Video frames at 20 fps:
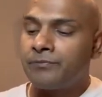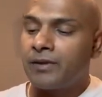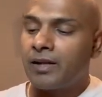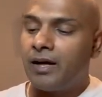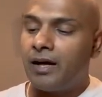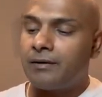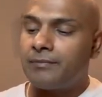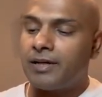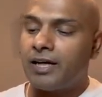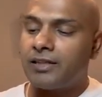
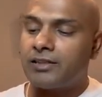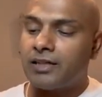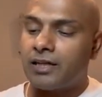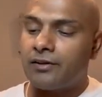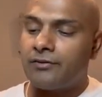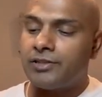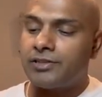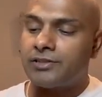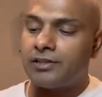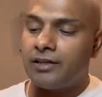And my
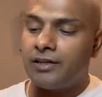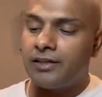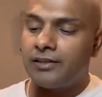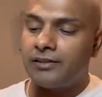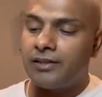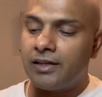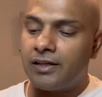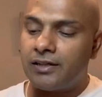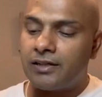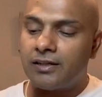Acharya was telling
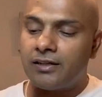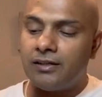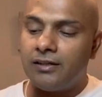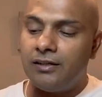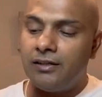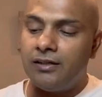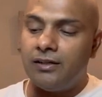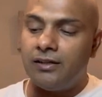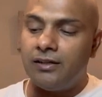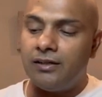
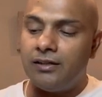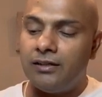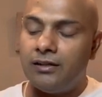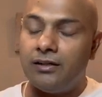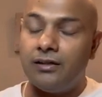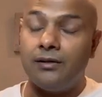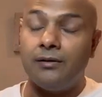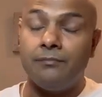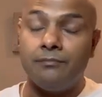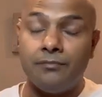
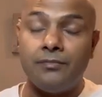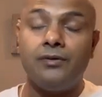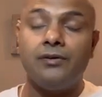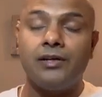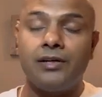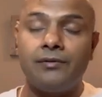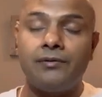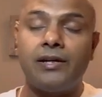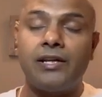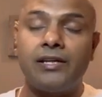that
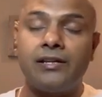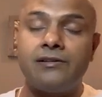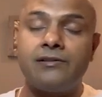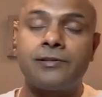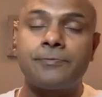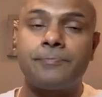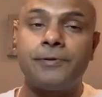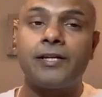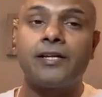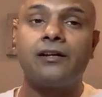when he was
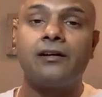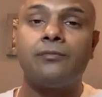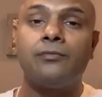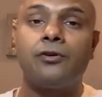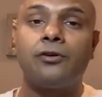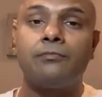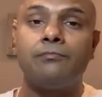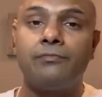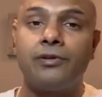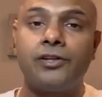speaking
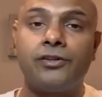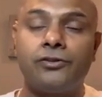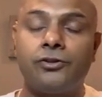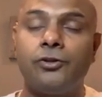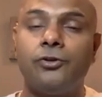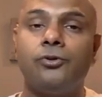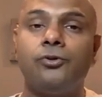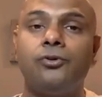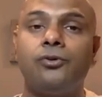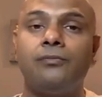about
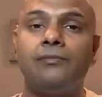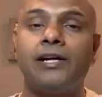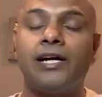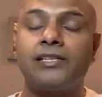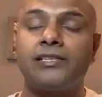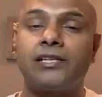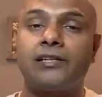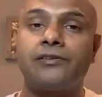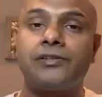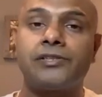Mrityu, my
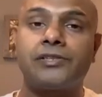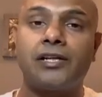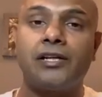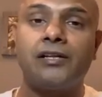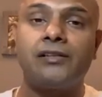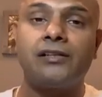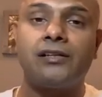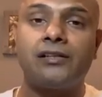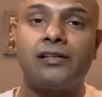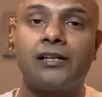Acharya was
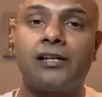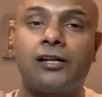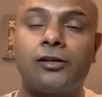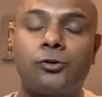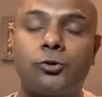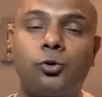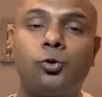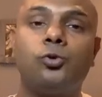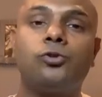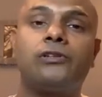telling that there are
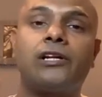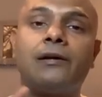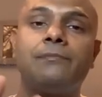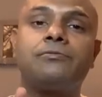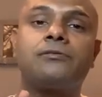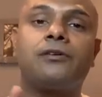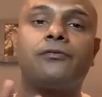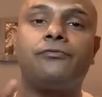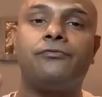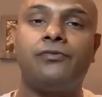two
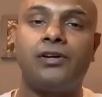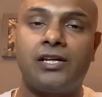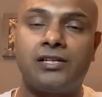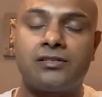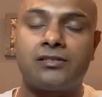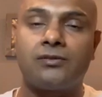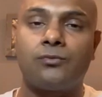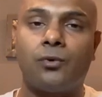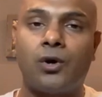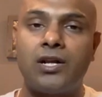types of
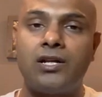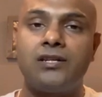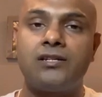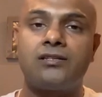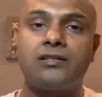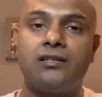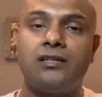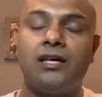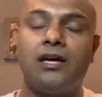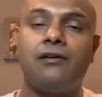ways. One is
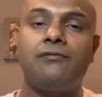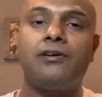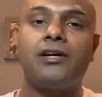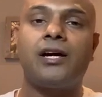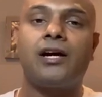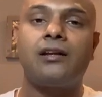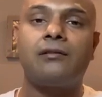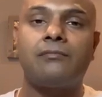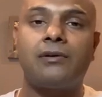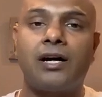
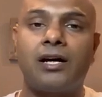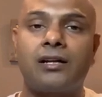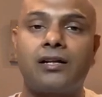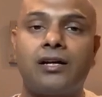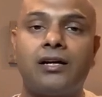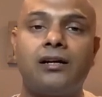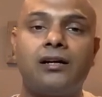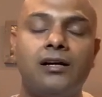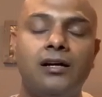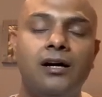Devayan
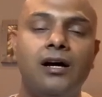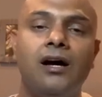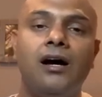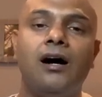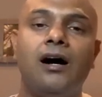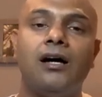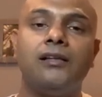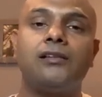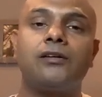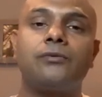Marga,
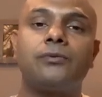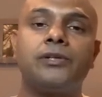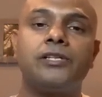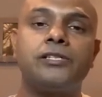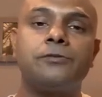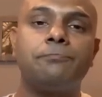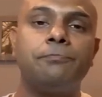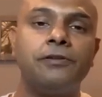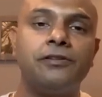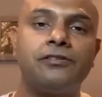other one
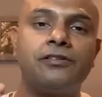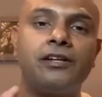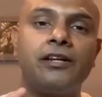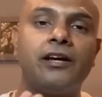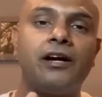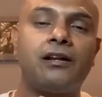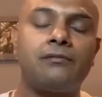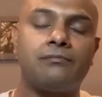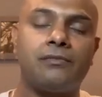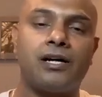is
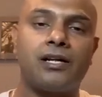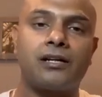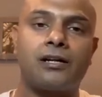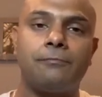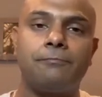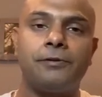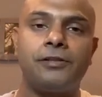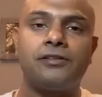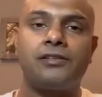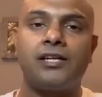Pitriyan Marga.
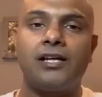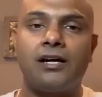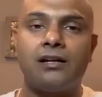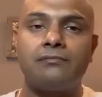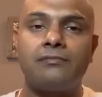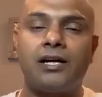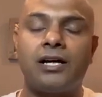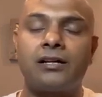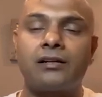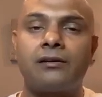Pitriyan
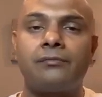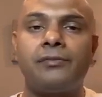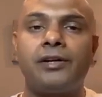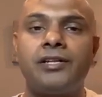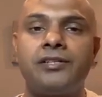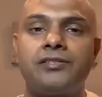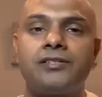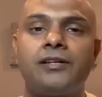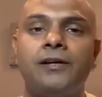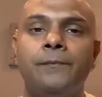Marga
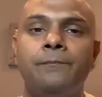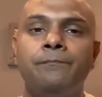means